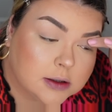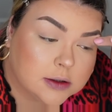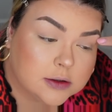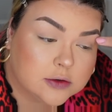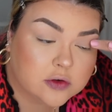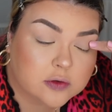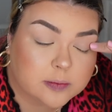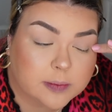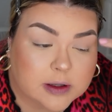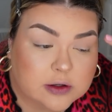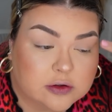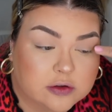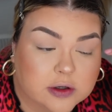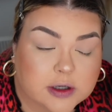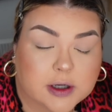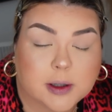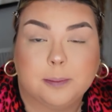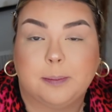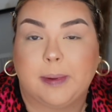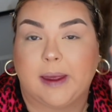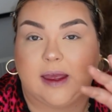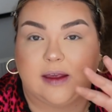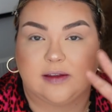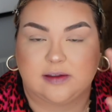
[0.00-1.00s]
Just make sure
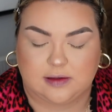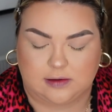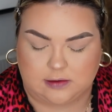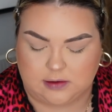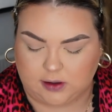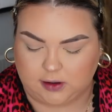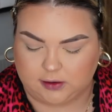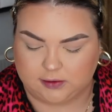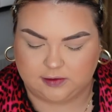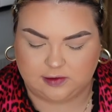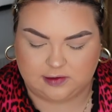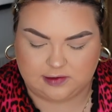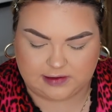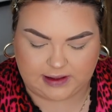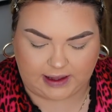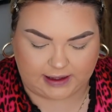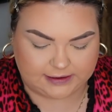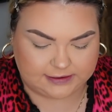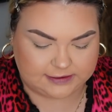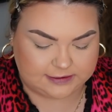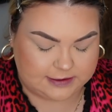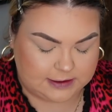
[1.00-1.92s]
your base is all set.